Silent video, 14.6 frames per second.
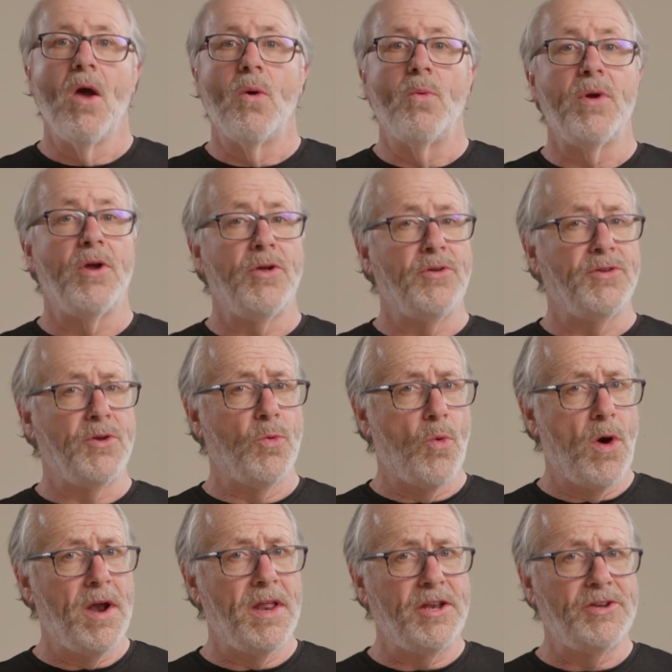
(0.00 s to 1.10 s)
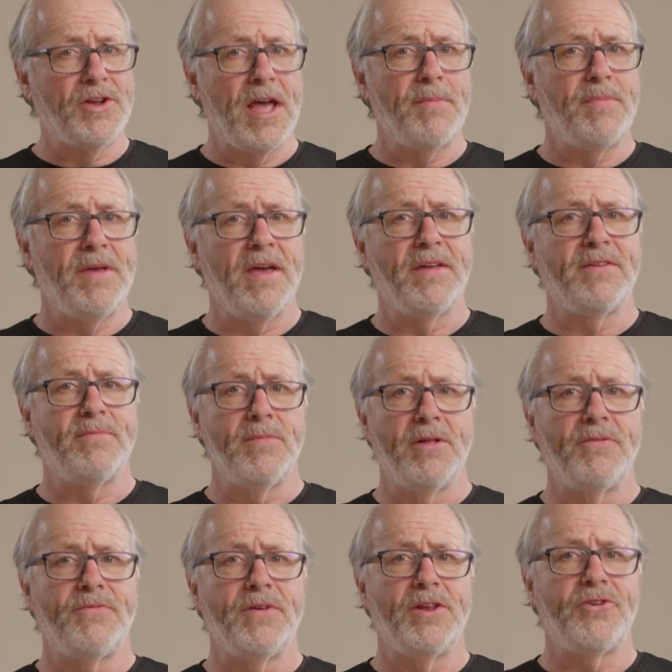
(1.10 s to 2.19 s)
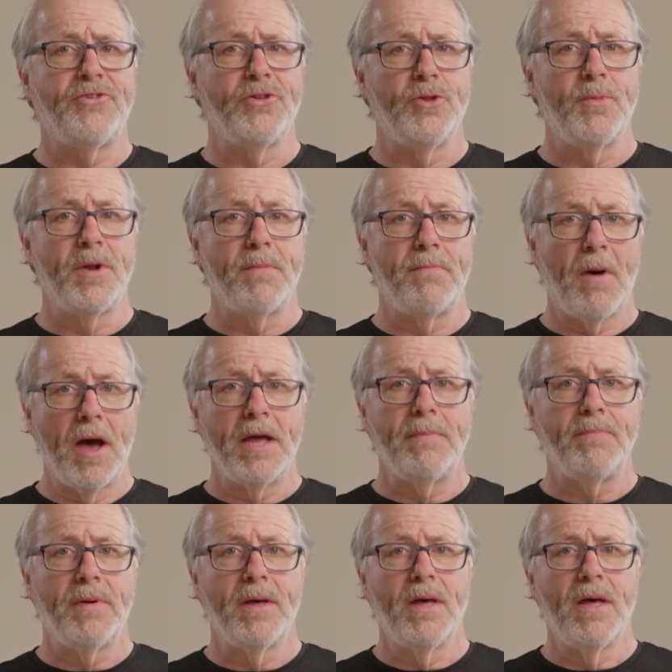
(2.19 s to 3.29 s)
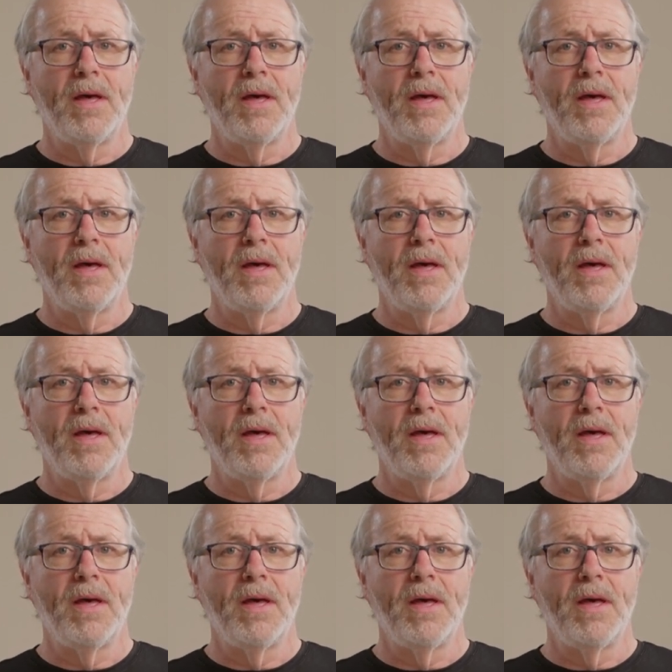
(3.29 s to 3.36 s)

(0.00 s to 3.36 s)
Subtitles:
We are using 1-inch IPS mill finish aluminum pipe,